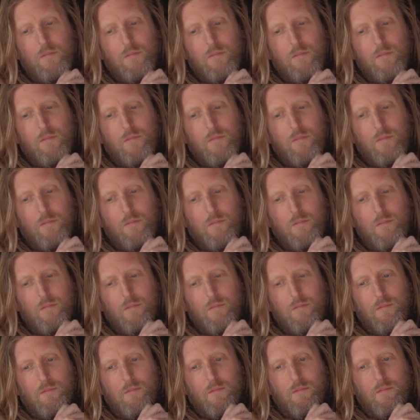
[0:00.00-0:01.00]

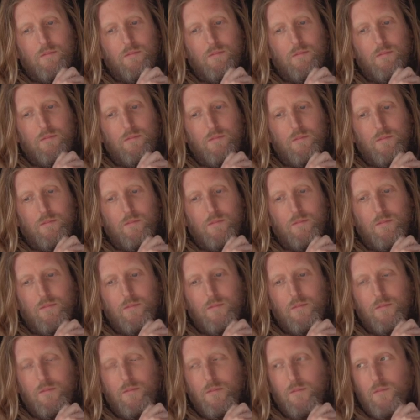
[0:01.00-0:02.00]

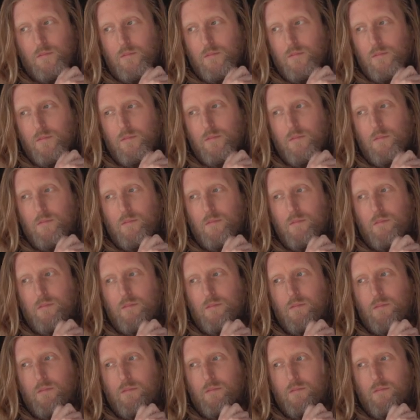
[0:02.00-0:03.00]

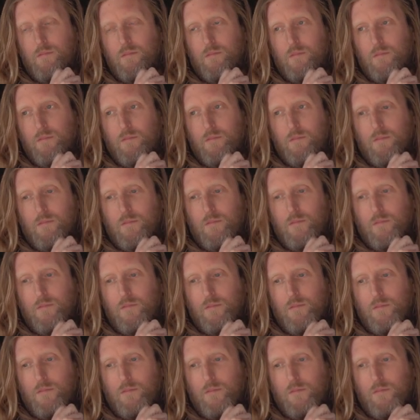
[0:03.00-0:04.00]

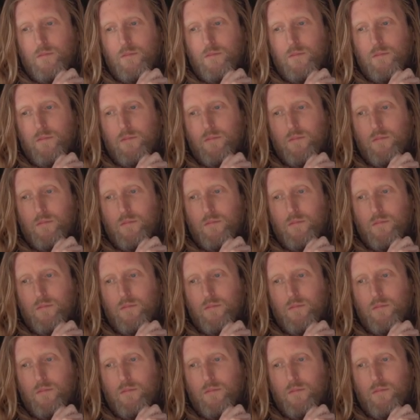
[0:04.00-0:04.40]
No words are spoken by the person on screen.